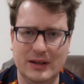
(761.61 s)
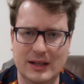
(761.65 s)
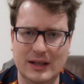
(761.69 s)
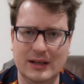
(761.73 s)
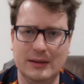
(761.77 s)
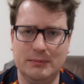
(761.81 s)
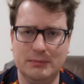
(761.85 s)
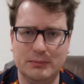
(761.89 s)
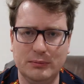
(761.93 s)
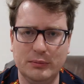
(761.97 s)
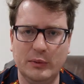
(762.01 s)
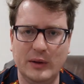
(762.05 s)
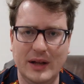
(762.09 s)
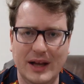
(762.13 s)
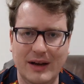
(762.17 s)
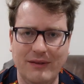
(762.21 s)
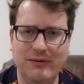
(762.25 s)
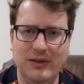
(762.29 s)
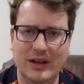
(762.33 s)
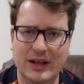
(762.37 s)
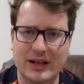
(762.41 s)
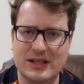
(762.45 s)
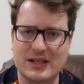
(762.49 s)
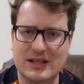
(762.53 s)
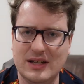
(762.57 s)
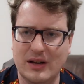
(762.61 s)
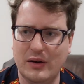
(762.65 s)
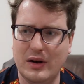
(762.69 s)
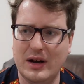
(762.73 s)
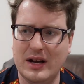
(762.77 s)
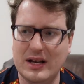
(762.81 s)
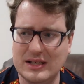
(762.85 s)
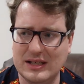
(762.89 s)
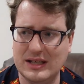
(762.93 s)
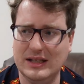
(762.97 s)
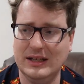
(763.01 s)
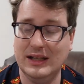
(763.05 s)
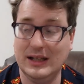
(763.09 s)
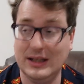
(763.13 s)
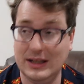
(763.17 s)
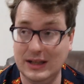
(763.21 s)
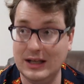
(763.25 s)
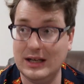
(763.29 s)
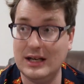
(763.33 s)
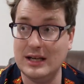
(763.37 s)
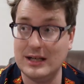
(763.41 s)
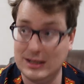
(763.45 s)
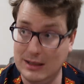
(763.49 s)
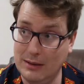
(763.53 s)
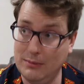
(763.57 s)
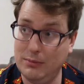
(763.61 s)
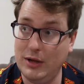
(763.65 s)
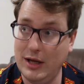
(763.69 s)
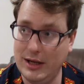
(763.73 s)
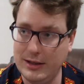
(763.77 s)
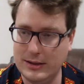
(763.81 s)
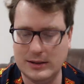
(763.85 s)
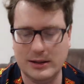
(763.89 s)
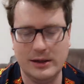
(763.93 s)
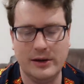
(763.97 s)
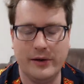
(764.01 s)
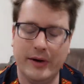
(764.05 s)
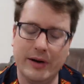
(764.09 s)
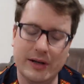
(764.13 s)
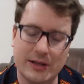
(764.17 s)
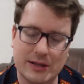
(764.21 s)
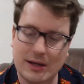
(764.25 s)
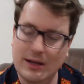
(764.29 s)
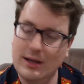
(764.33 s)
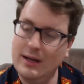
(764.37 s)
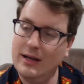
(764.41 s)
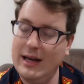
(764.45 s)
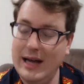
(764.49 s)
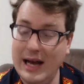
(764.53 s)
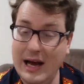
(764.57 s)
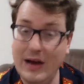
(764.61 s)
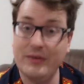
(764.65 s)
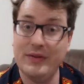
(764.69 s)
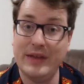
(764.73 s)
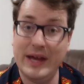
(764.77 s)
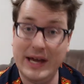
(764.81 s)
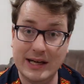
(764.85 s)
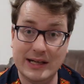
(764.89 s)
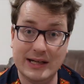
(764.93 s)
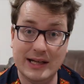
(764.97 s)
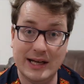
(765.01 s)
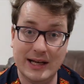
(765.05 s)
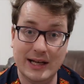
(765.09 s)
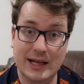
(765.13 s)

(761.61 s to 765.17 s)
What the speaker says: the Netflix series, and then the Disney Plus series, how they did